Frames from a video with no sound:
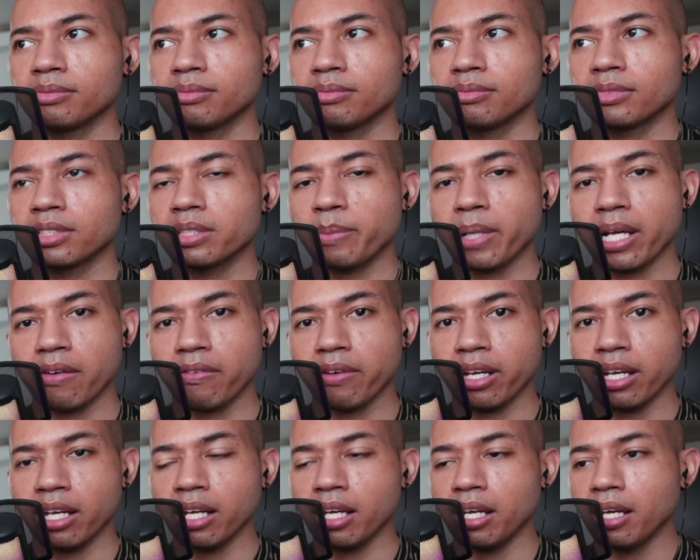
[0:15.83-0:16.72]

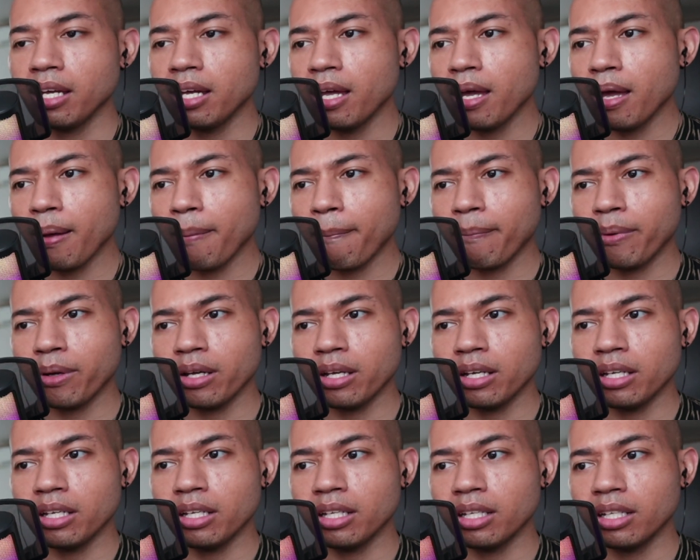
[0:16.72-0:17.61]
Spotify.
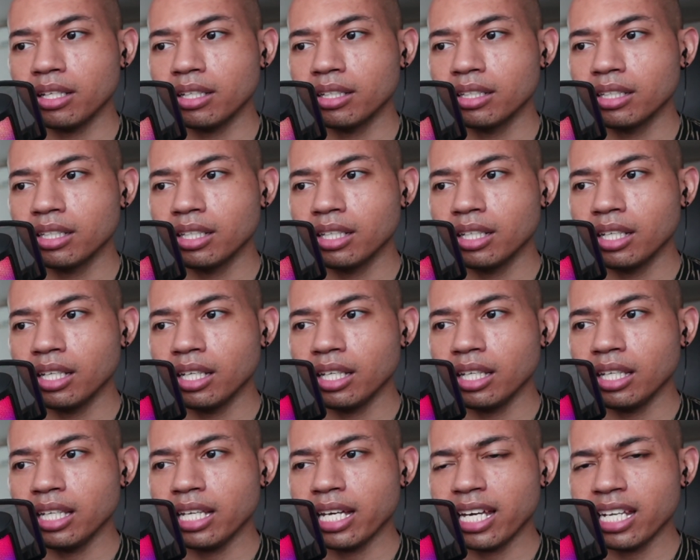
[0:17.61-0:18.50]
But
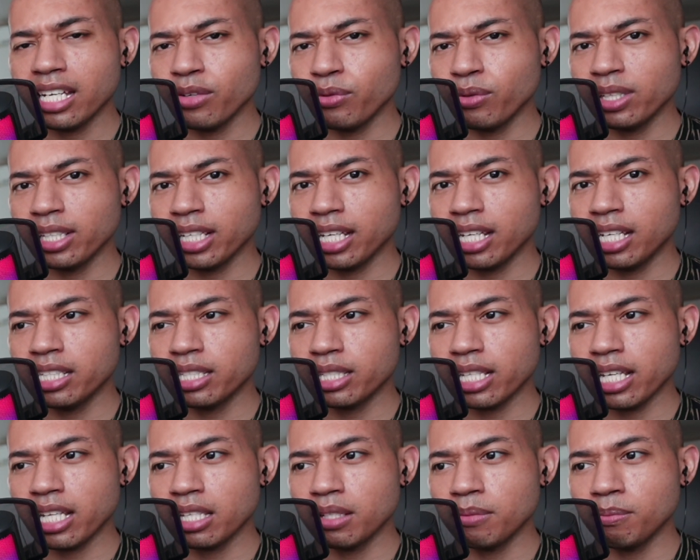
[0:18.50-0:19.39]
yeah, I didn't really get into
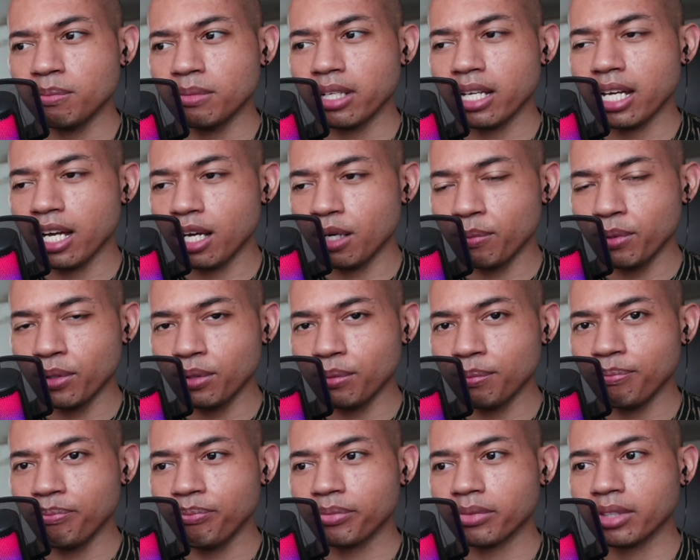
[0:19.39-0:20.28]
the
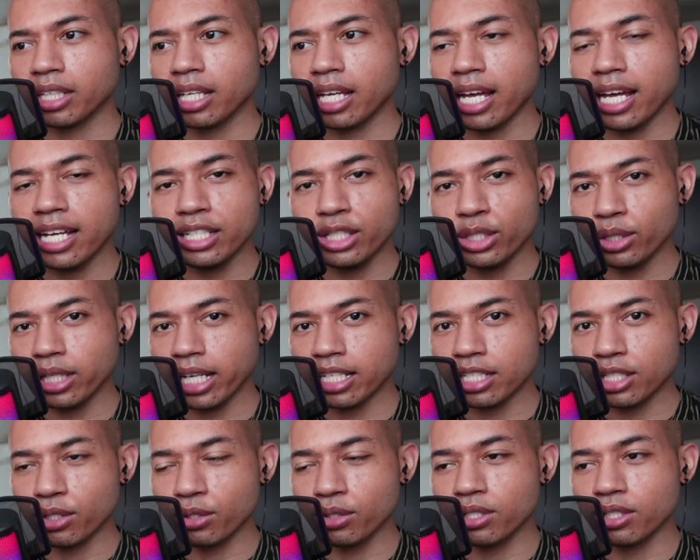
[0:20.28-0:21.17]
album. I do
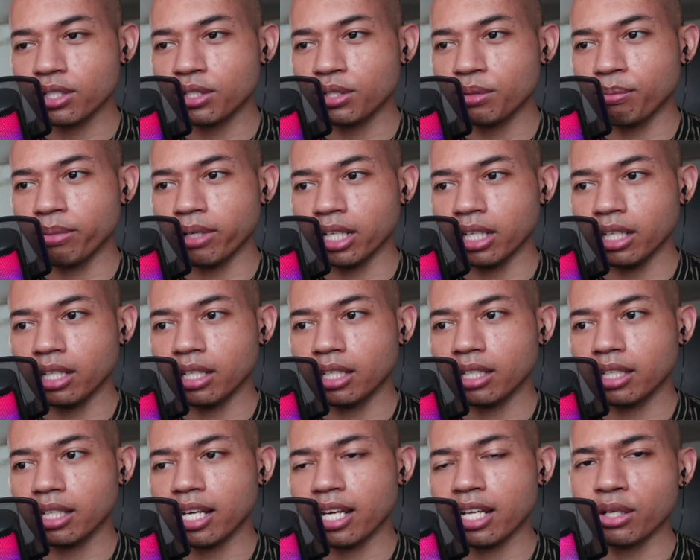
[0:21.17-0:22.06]
like JoJo, but
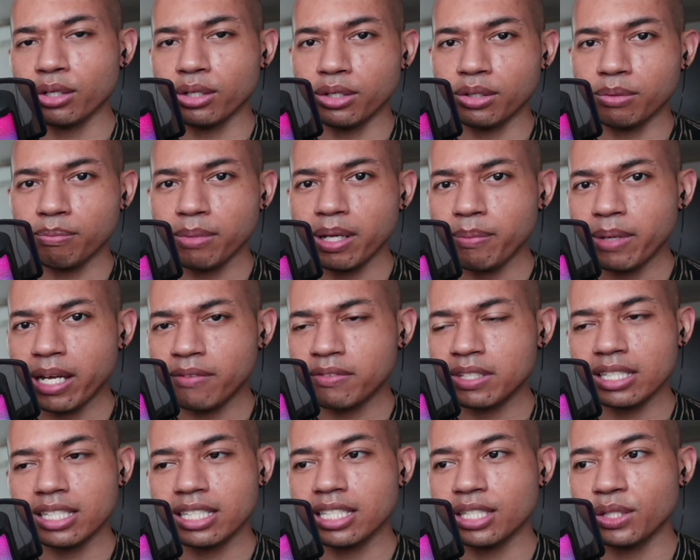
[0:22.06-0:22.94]
I don't know. Maybe I have
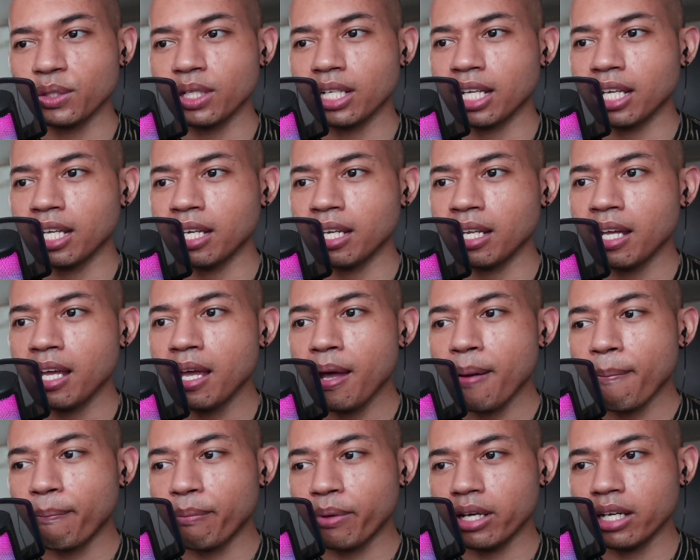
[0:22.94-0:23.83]
to listen to it again.
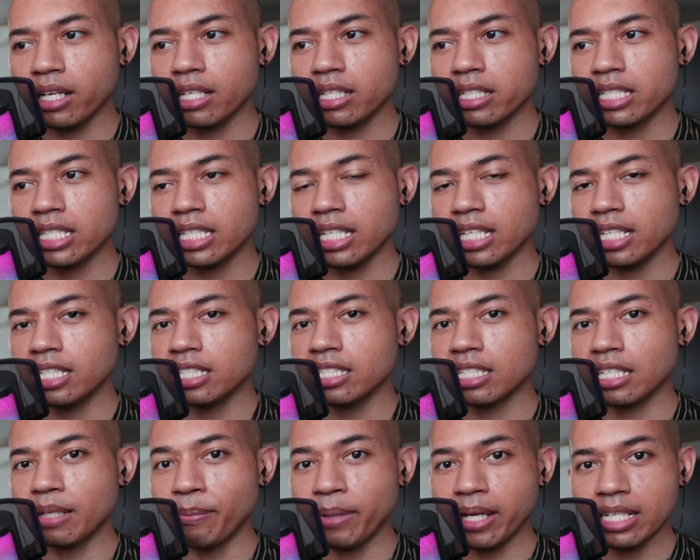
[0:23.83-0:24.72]
But she
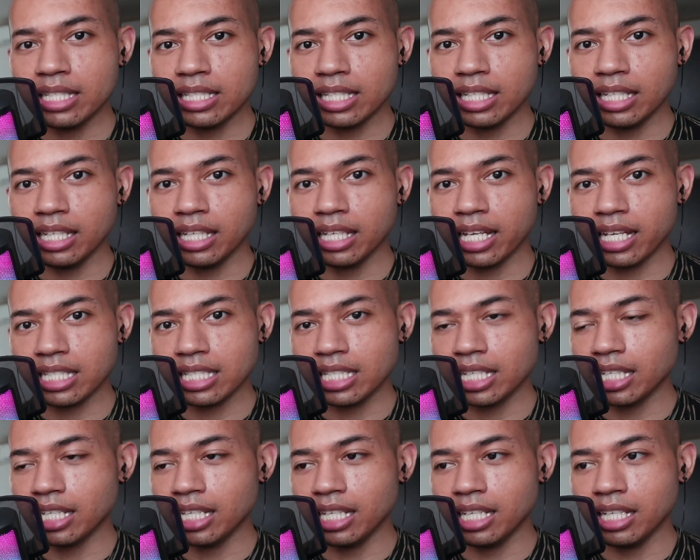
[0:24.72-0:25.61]
is amazing at
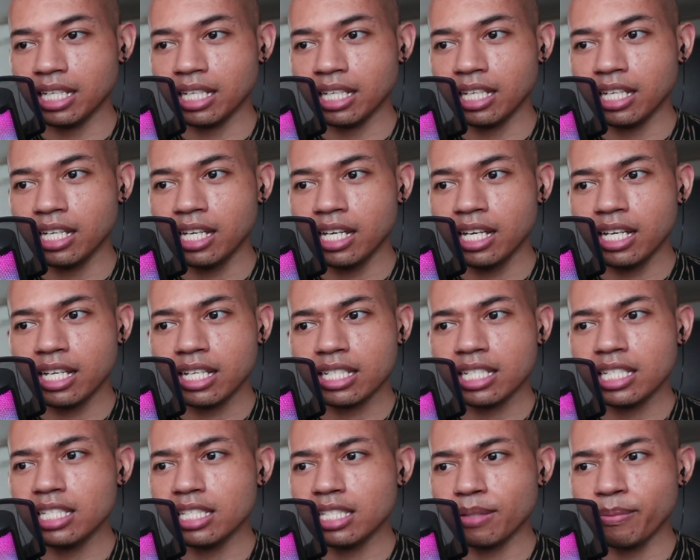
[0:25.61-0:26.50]
singing.
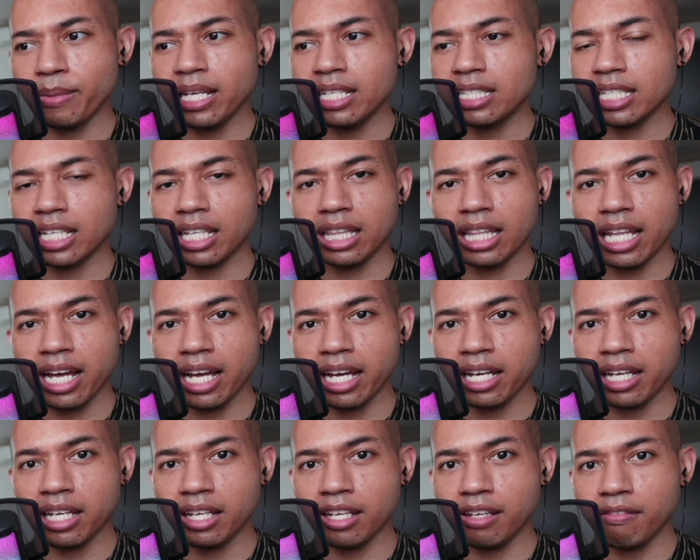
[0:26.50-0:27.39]
She's amazing
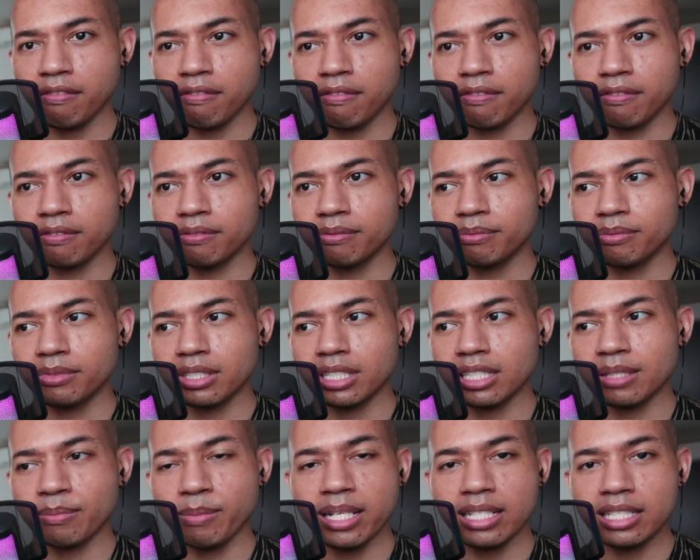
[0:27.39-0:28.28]
live.
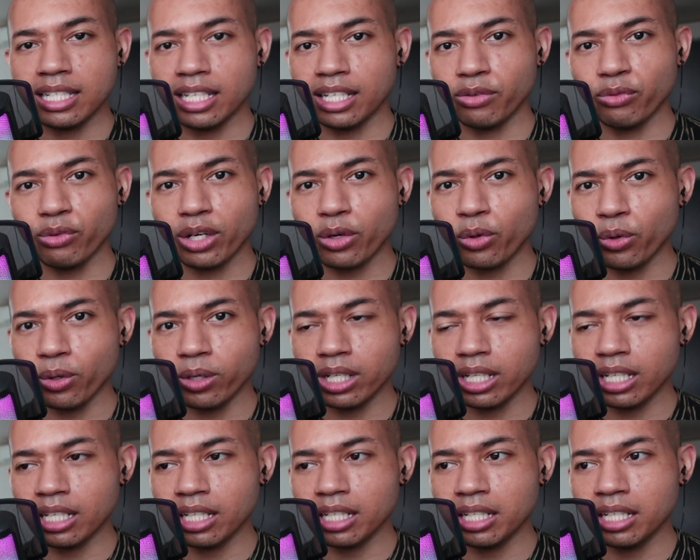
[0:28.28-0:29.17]
She's amazing
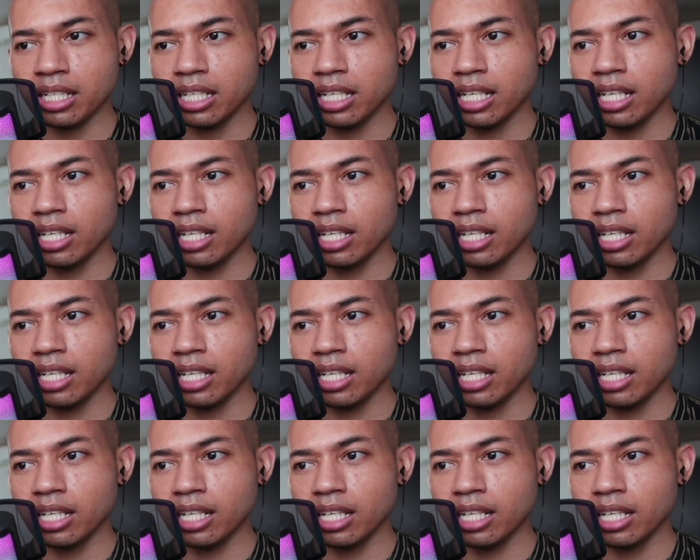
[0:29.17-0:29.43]
recorded.